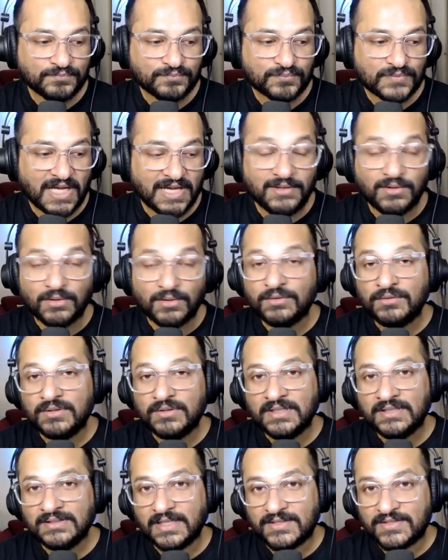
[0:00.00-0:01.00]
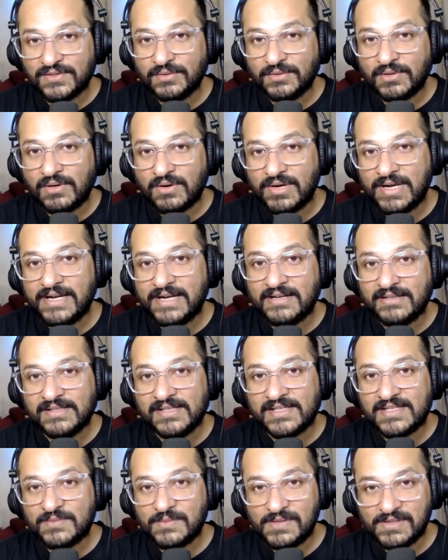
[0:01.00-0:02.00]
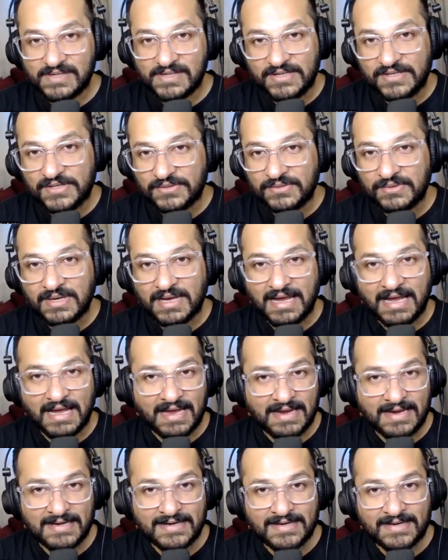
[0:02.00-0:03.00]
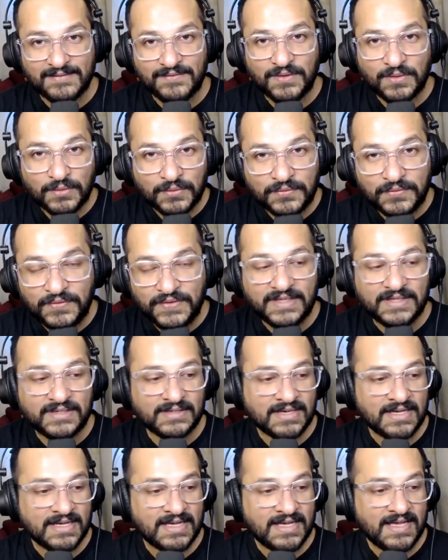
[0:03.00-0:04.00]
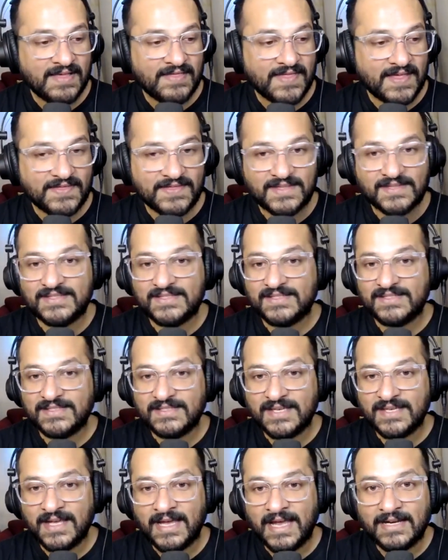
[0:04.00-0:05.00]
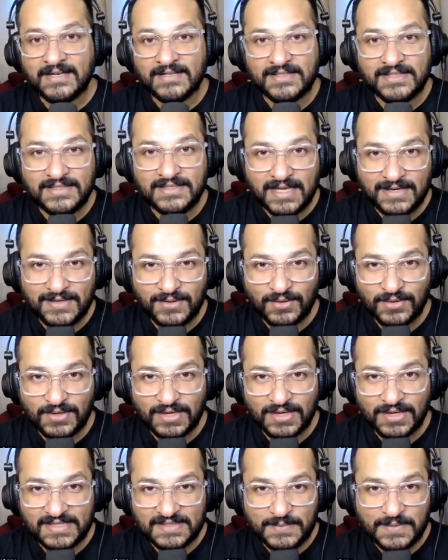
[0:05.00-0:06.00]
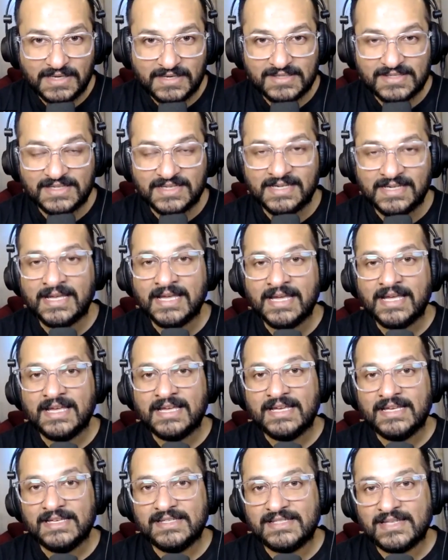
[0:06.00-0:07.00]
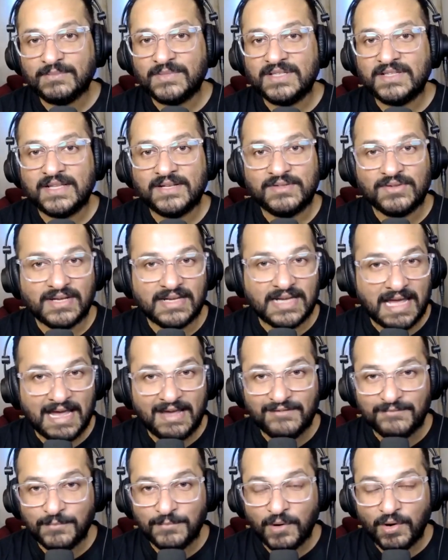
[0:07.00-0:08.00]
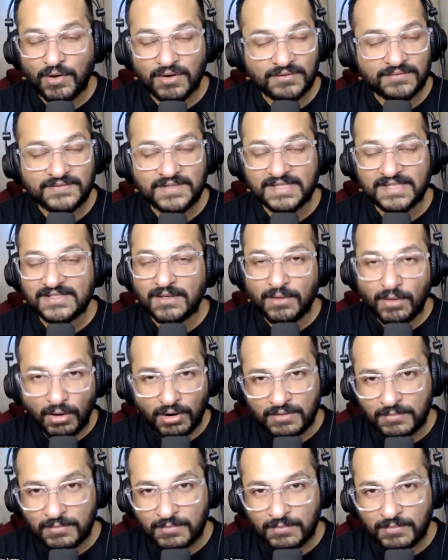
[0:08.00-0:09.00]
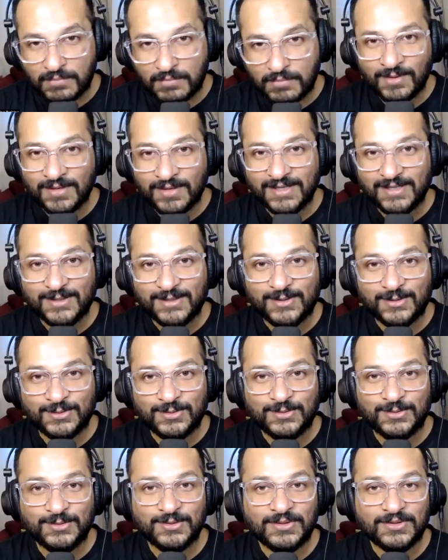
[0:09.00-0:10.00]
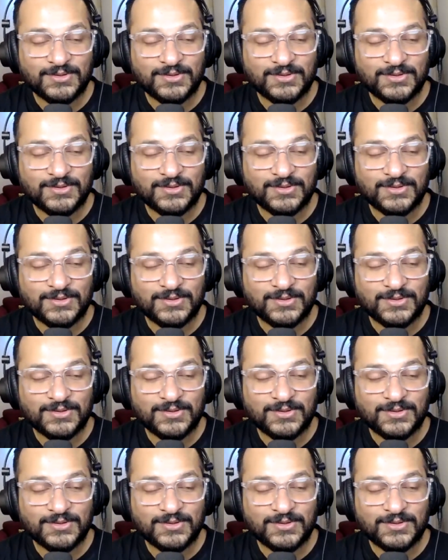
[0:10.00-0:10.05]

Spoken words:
I know that sooner or later this will reach you. And if you feel that this energy that you're experiencing is something that you can have more of, there's a lot more to